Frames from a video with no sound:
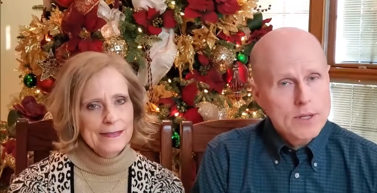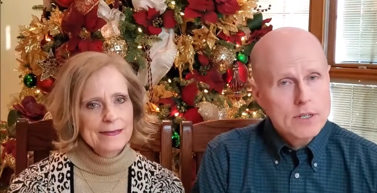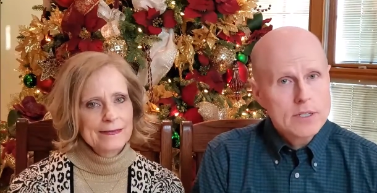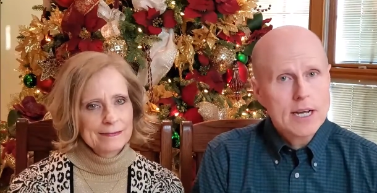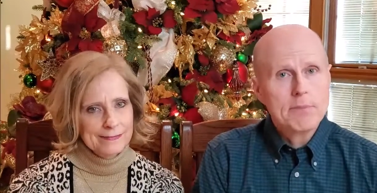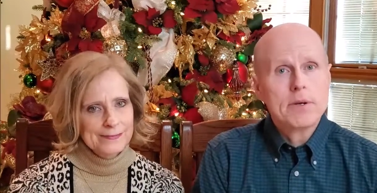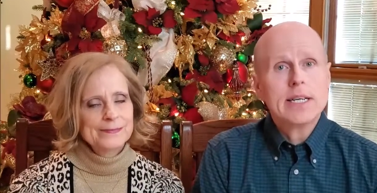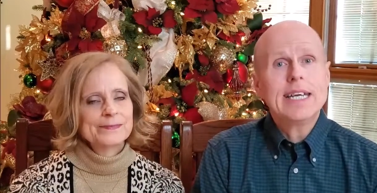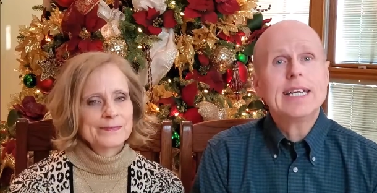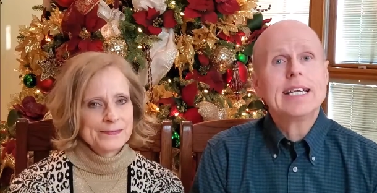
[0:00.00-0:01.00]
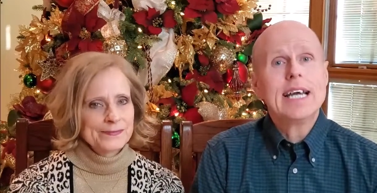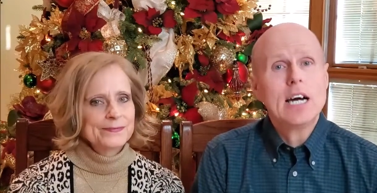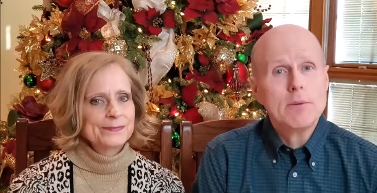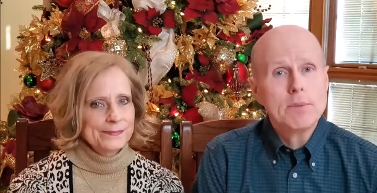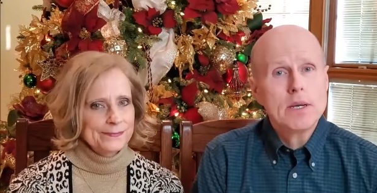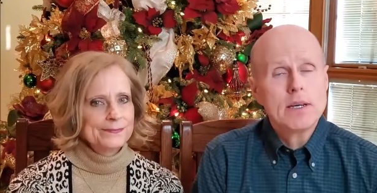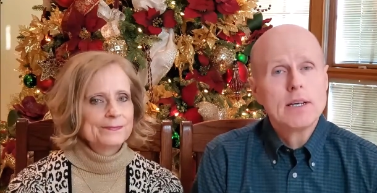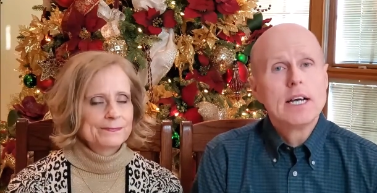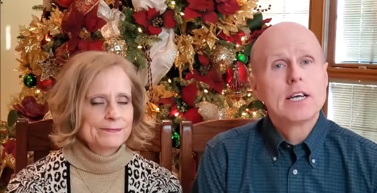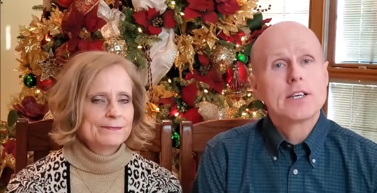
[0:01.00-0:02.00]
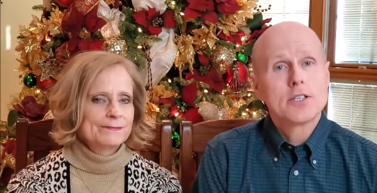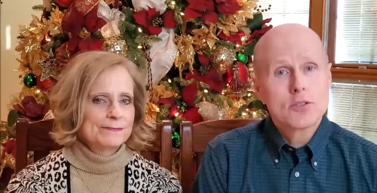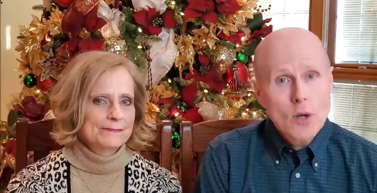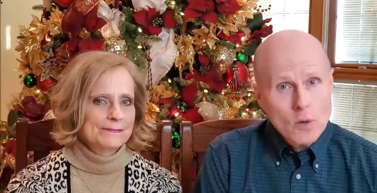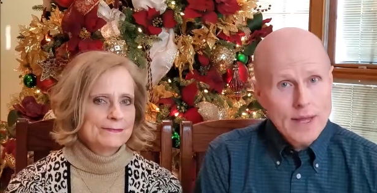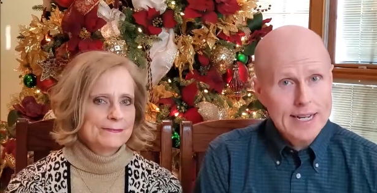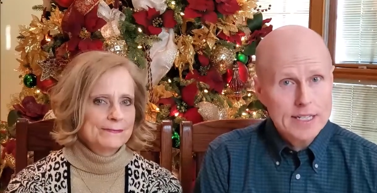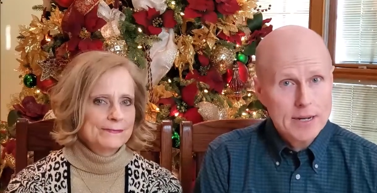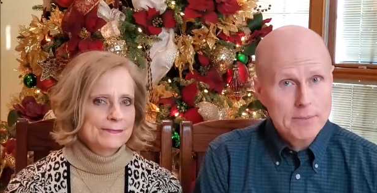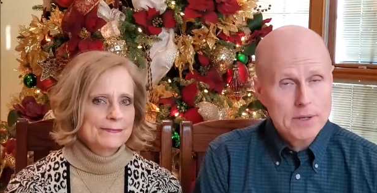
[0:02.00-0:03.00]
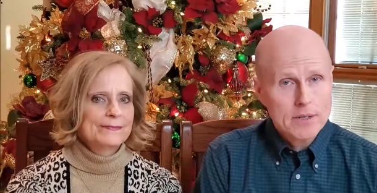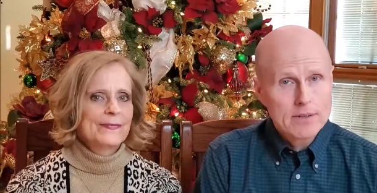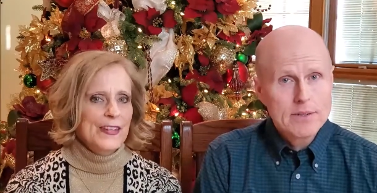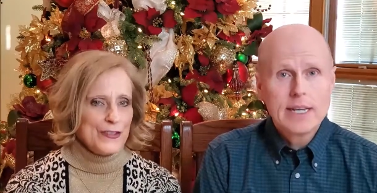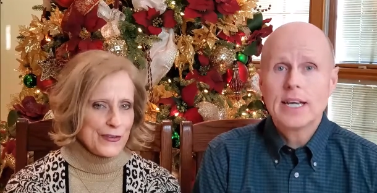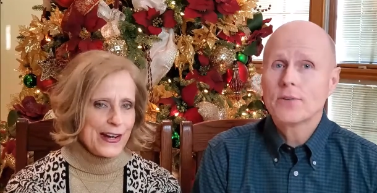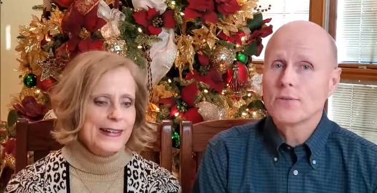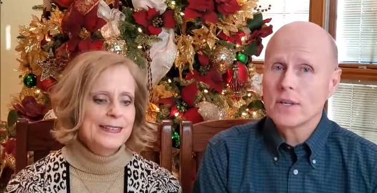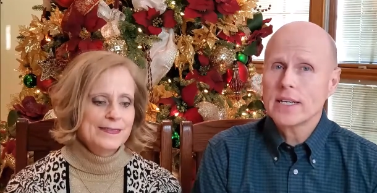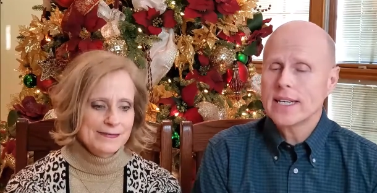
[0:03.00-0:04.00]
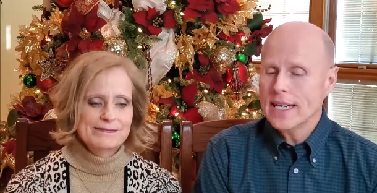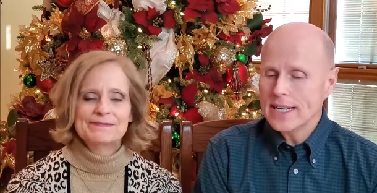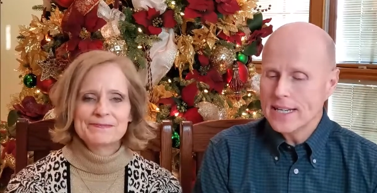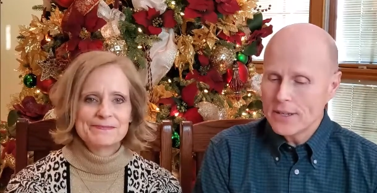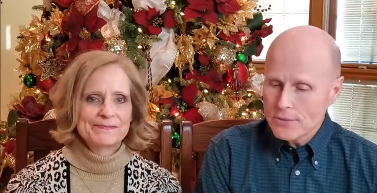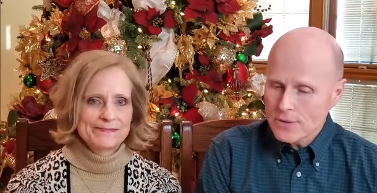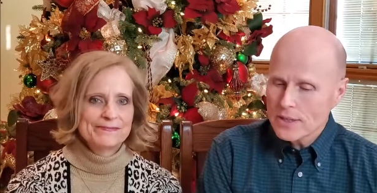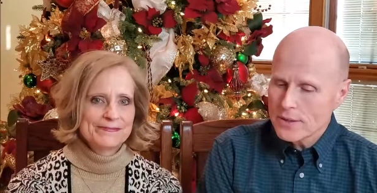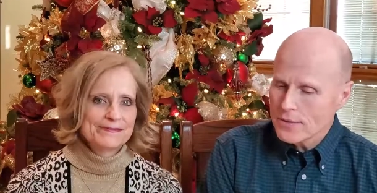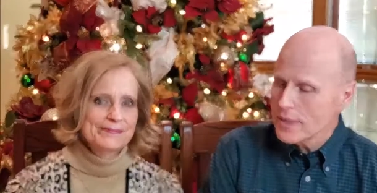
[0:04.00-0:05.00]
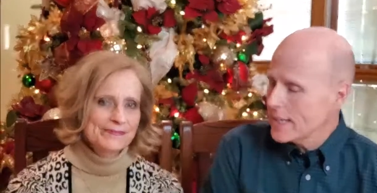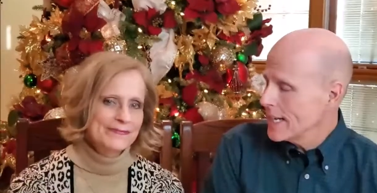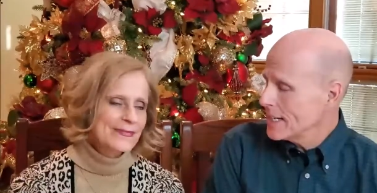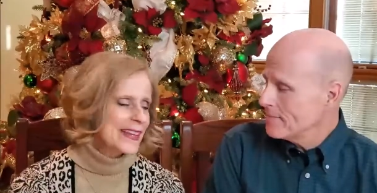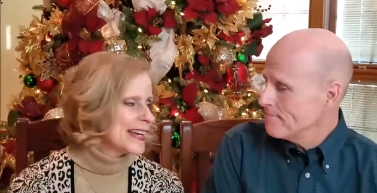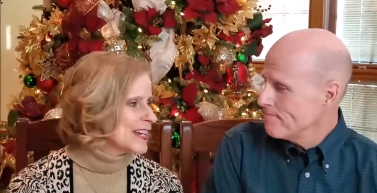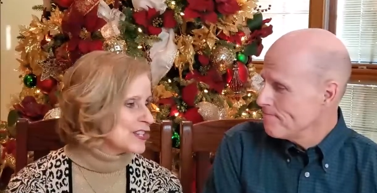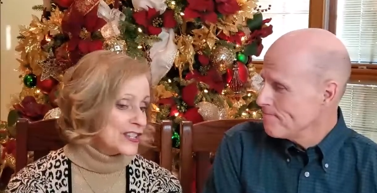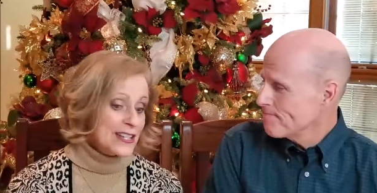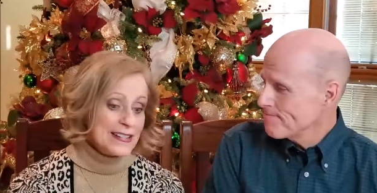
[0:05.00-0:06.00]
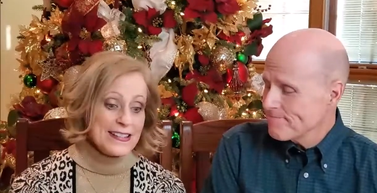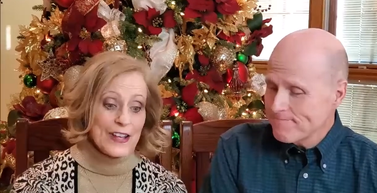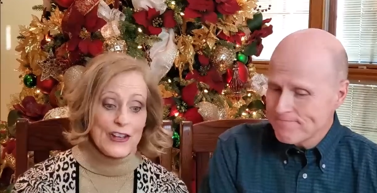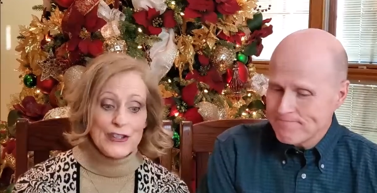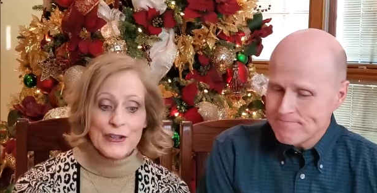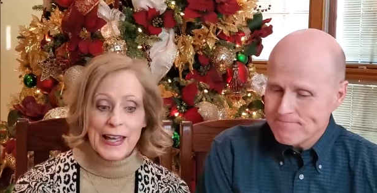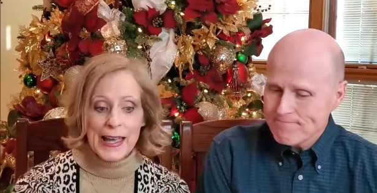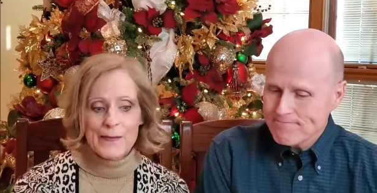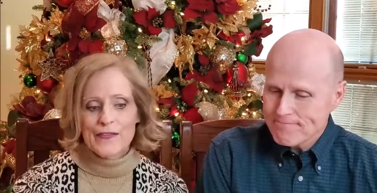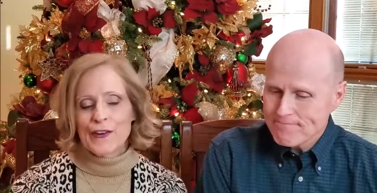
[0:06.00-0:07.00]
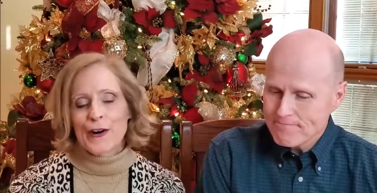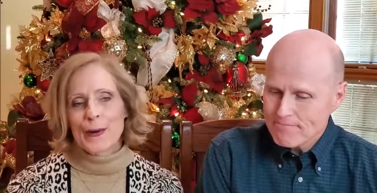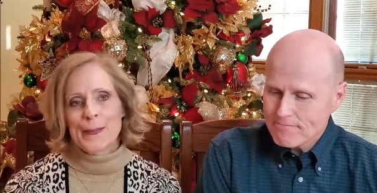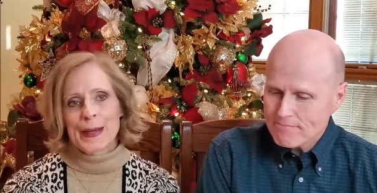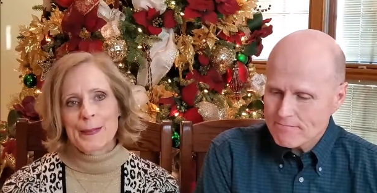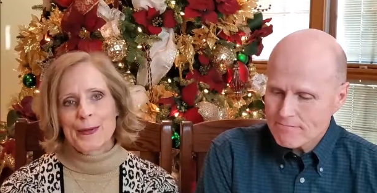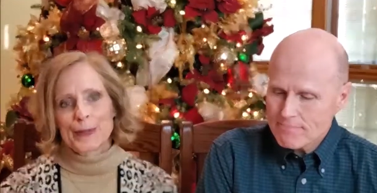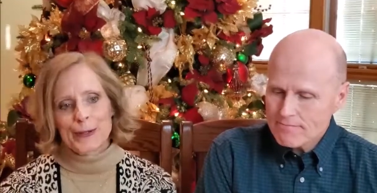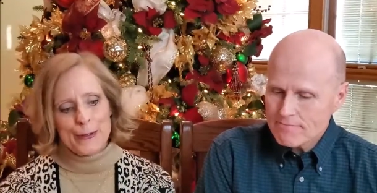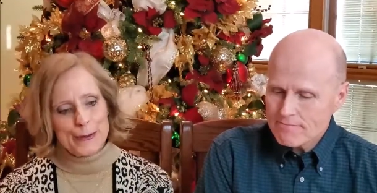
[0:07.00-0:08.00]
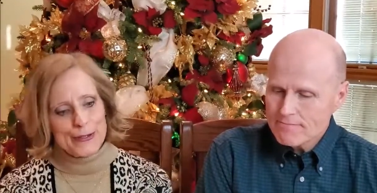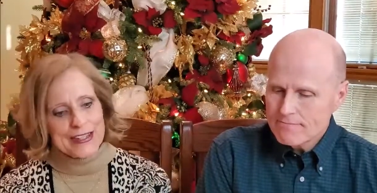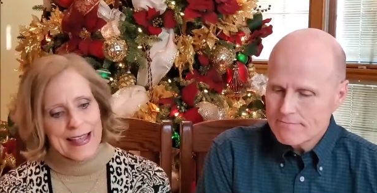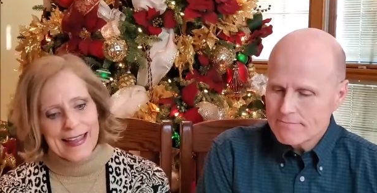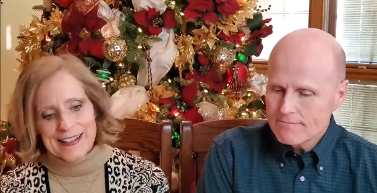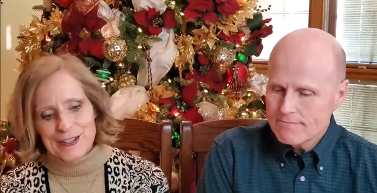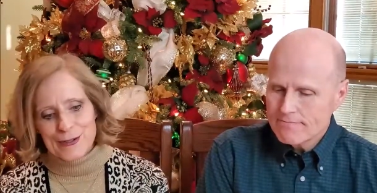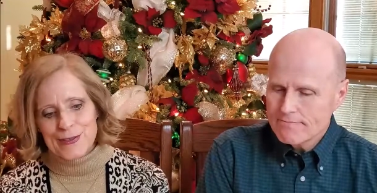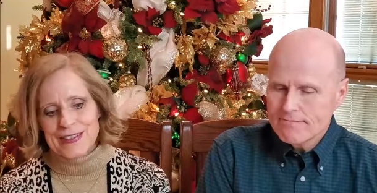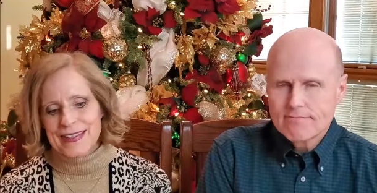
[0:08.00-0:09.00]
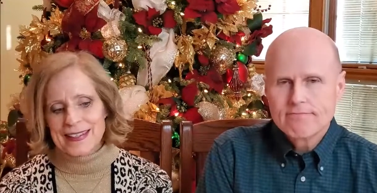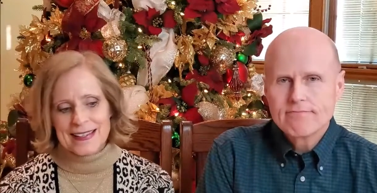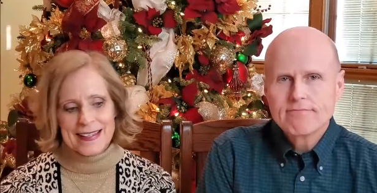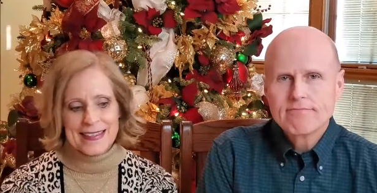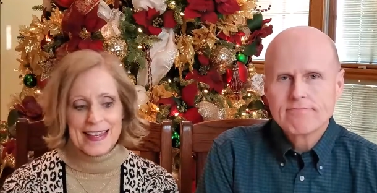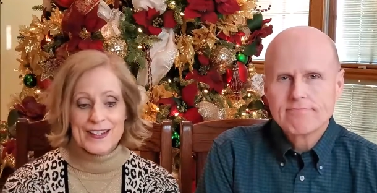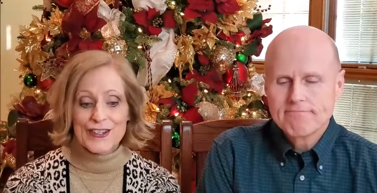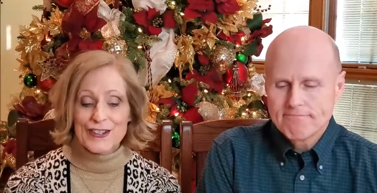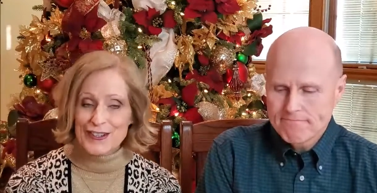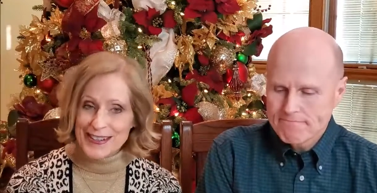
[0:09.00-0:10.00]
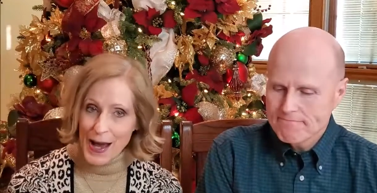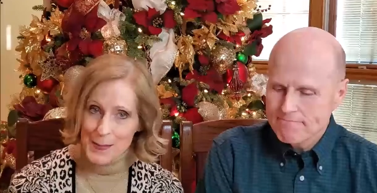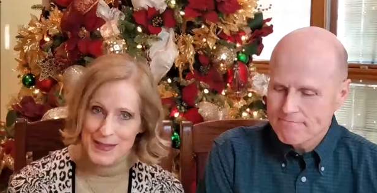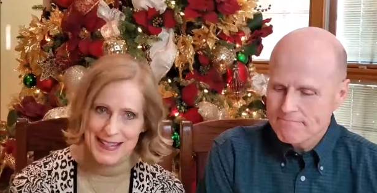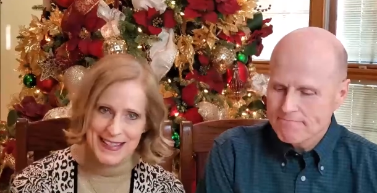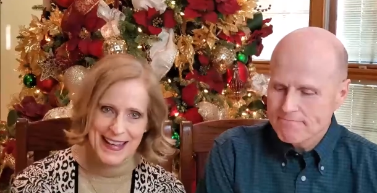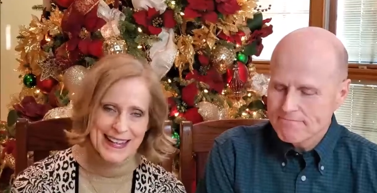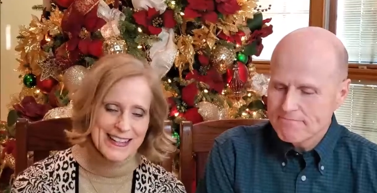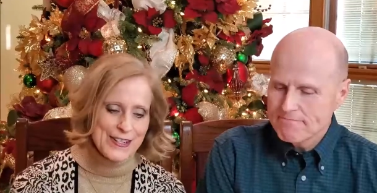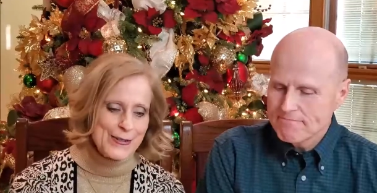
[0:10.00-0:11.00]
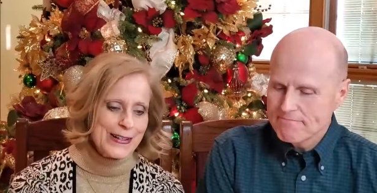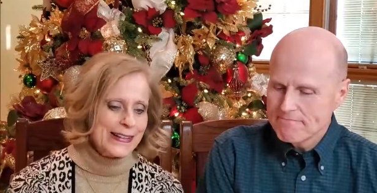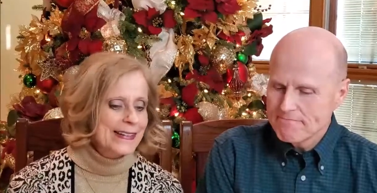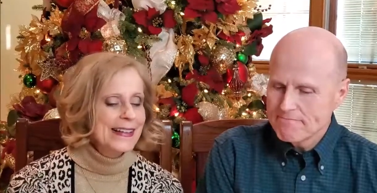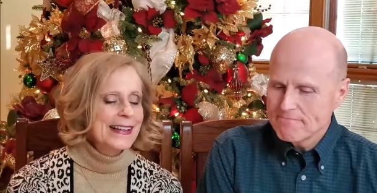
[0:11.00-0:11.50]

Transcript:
Speaker 1: with your temper, and He can help you control that temper. That's he right. He really can. He really, really can.
Speaker 2: Jesus also came for people who say and do the things that they should not be saying and doing.